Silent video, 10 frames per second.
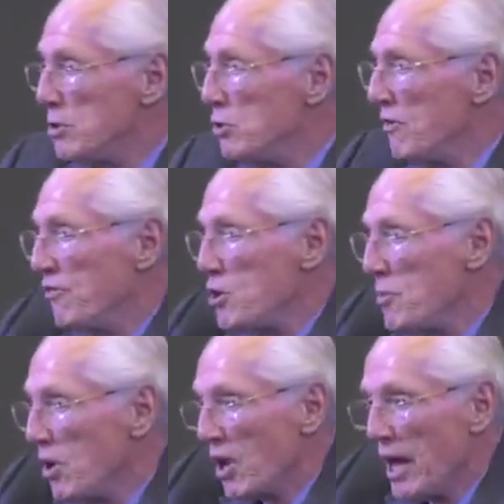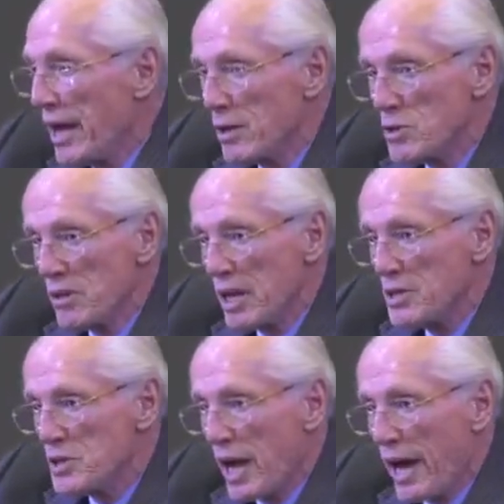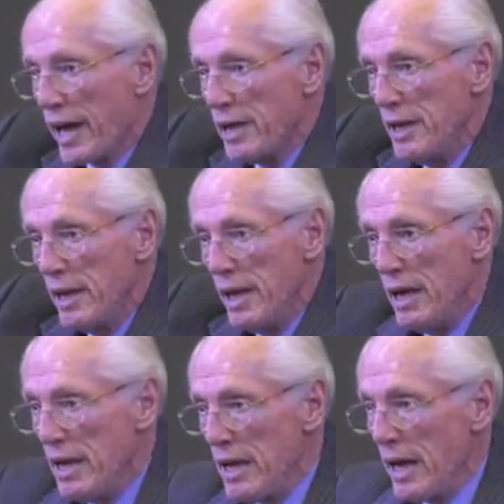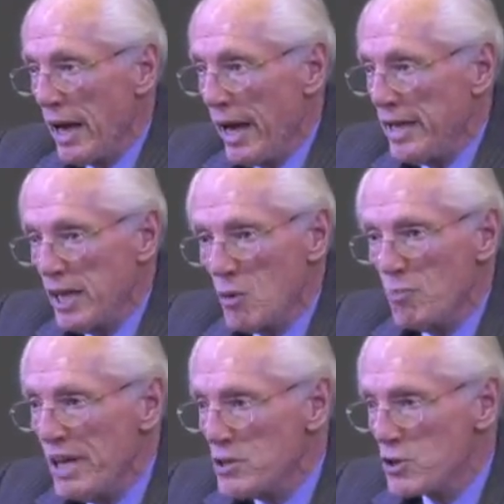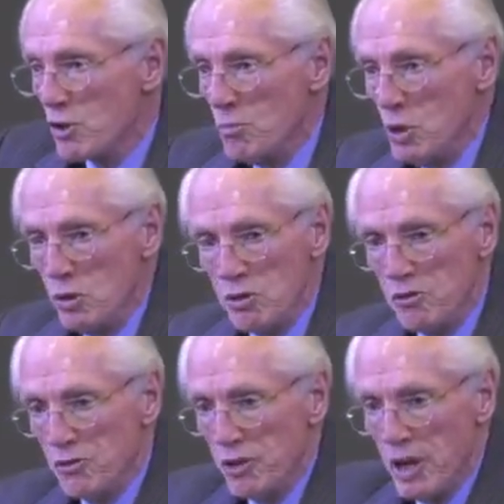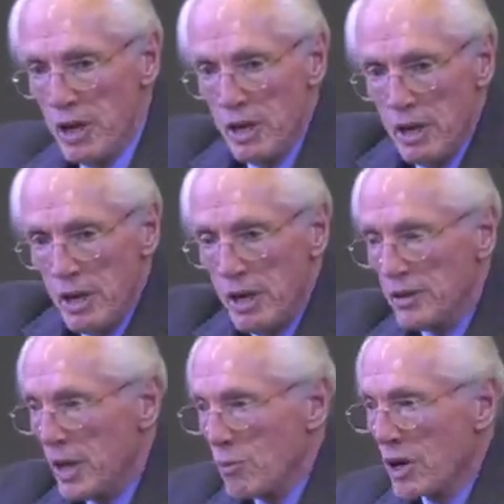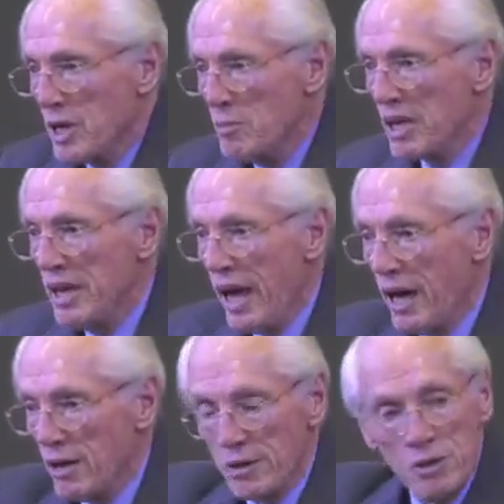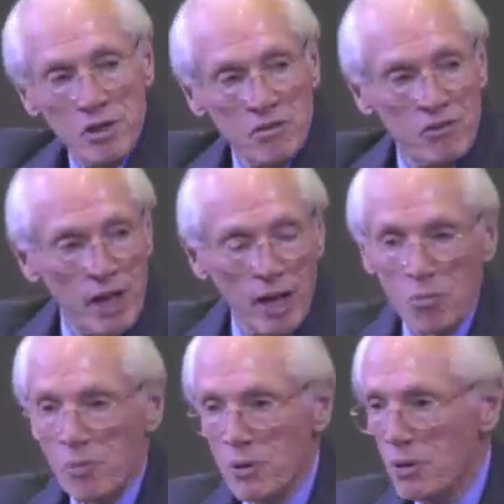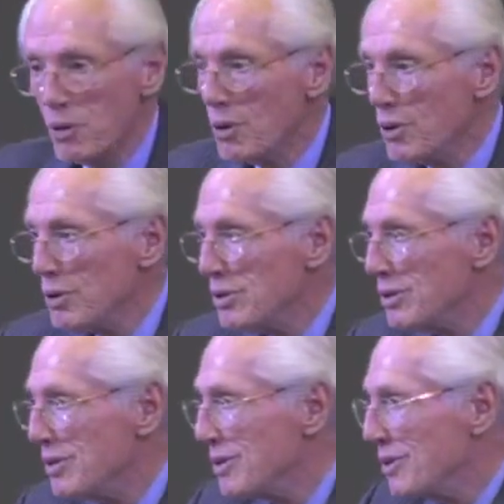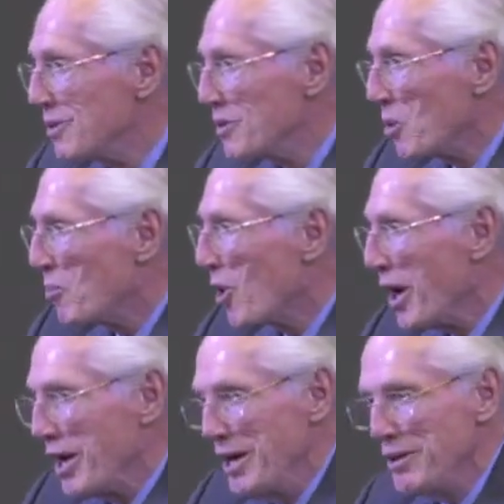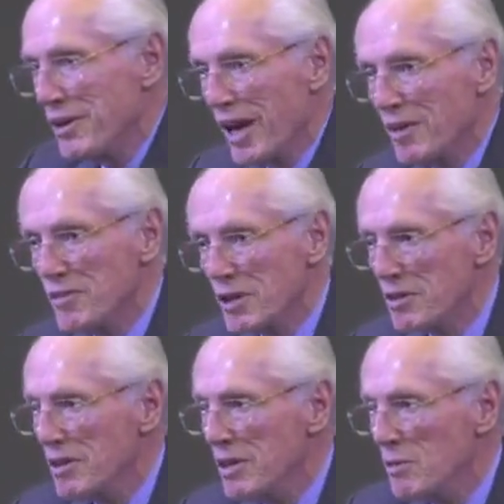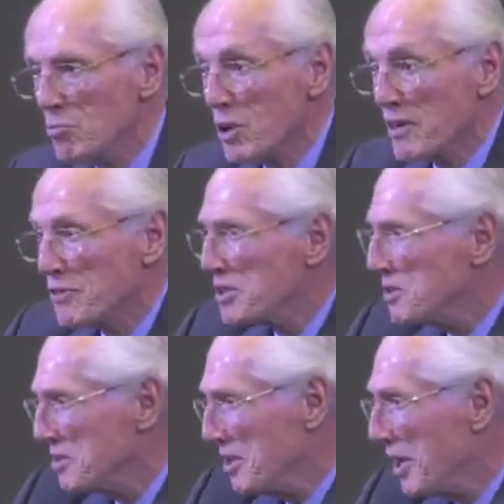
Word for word: 2 female lions on each side, and in a pincer move, they were coming down to envelop their prey, to have their breakfast.